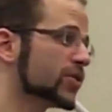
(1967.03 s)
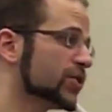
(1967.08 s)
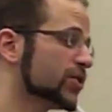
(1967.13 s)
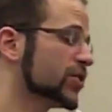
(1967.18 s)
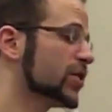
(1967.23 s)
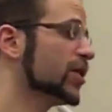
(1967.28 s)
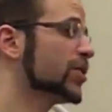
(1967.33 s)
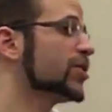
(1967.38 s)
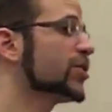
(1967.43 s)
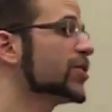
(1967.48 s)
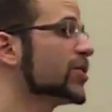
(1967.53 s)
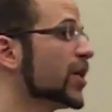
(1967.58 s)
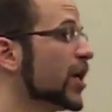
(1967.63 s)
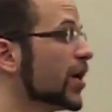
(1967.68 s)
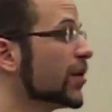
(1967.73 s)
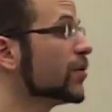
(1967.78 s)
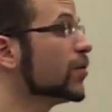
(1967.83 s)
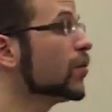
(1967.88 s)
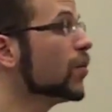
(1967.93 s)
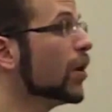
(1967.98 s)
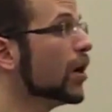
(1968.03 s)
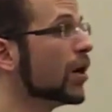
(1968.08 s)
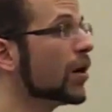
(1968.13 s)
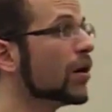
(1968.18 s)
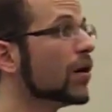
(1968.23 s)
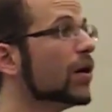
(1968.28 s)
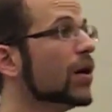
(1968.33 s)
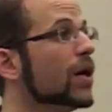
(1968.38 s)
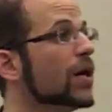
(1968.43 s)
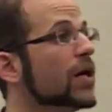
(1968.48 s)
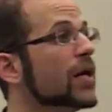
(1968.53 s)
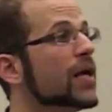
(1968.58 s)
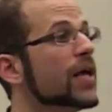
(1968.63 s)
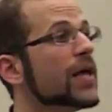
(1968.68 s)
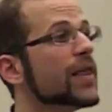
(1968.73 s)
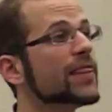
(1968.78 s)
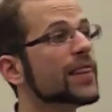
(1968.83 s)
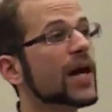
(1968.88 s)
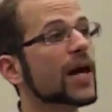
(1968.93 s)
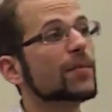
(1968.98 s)
exercise she's had in a while.
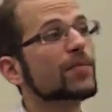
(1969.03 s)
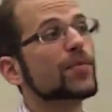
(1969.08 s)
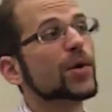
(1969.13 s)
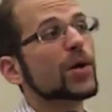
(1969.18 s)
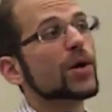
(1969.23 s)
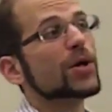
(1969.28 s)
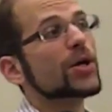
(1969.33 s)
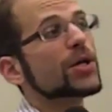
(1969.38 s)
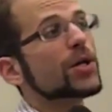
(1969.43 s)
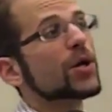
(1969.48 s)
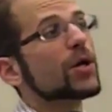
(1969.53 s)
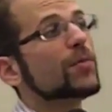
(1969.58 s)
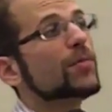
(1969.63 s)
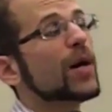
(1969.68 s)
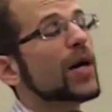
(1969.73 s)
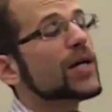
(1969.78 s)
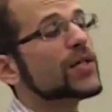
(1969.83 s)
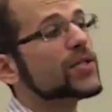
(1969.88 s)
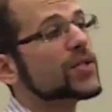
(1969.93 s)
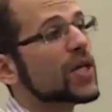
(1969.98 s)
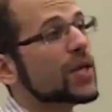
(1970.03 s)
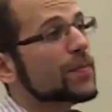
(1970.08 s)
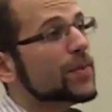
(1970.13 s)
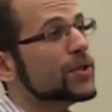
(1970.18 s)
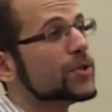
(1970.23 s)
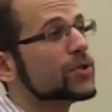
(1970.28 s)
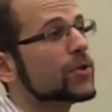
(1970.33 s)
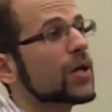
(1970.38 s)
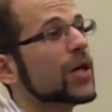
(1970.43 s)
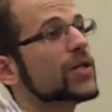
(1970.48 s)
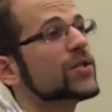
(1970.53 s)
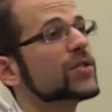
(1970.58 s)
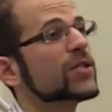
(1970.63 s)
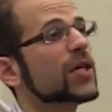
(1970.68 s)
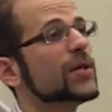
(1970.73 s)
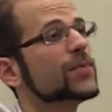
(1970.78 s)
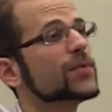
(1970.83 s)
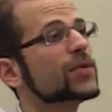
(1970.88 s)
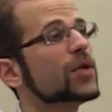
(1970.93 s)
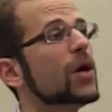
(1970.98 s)
That burn in her bicep and
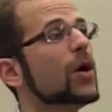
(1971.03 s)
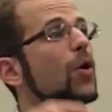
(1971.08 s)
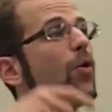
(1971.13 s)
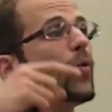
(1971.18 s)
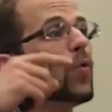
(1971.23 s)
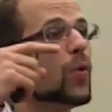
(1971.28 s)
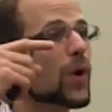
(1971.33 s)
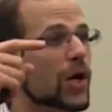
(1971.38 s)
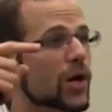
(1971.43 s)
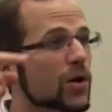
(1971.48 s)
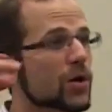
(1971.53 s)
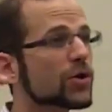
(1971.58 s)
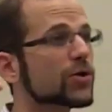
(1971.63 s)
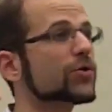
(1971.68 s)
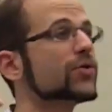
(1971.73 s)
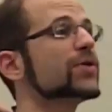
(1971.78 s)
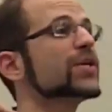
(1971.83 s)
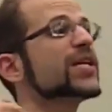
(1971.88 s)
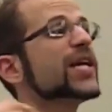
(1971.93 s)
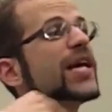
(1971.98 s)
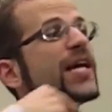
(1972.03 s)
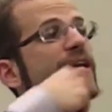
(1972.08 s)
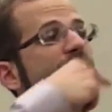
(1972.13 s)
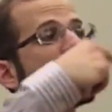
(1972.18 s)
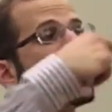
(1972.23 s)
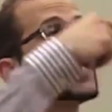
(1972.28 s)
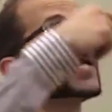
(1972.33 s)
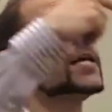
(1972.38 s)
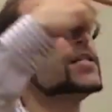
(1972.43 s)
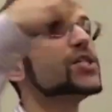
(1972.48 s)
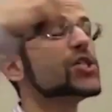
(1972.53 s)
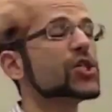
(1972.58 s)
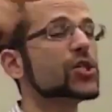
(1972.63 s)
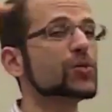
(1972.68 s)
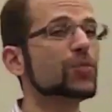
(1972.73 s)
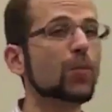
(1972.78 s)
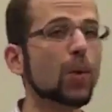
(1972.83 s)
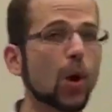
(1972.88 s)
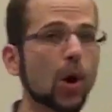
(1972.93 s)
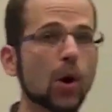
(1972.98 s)
triceps will create a
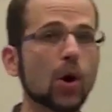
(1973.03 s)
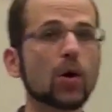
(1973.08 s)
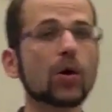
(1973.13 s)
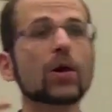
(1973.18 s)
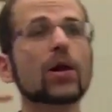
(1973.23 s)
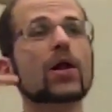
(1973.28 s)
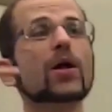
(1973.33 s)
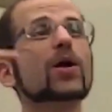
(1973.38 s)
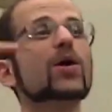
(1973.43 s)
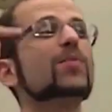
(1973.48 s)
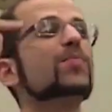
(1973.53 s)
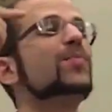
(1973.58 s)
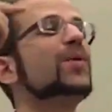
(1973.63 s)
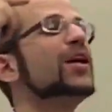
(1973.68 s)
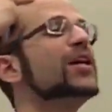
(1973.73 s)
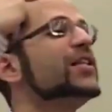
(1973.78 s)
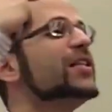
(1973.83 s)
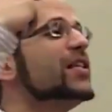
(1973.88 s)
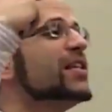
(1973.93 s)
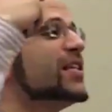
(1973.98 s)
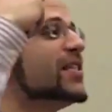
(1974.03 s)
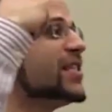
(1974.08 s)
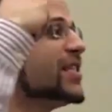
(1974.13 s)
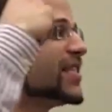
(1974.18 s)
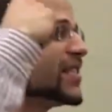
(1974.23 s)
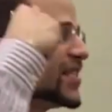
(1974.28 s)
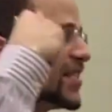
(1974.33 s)
small but